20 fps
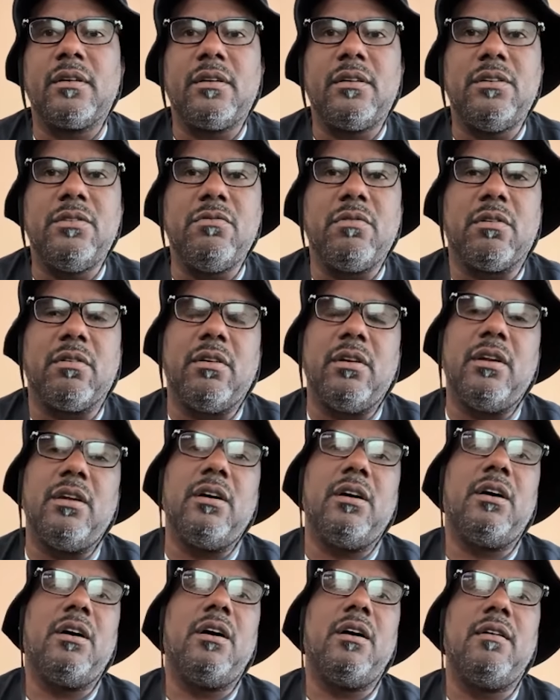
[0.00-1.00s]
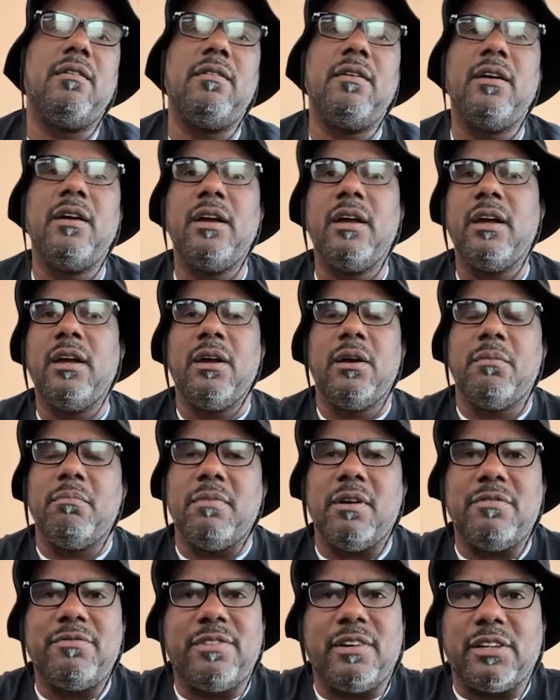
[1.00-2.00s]
You want to love
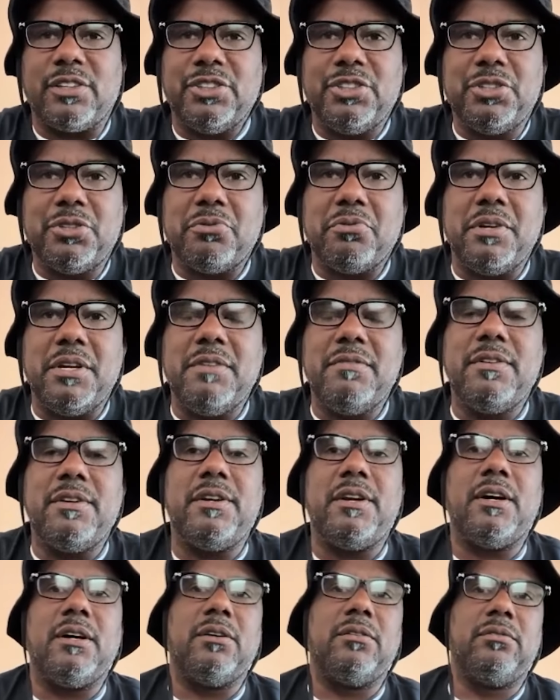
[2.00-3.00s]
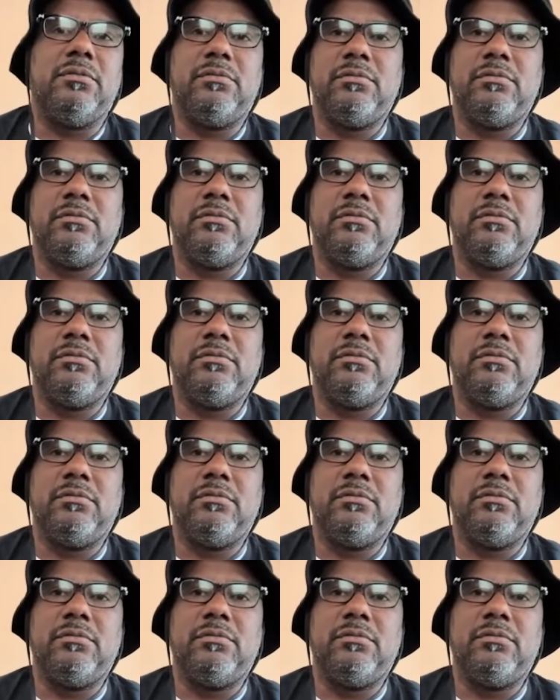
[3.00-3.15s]
motherfuckers you don't even know.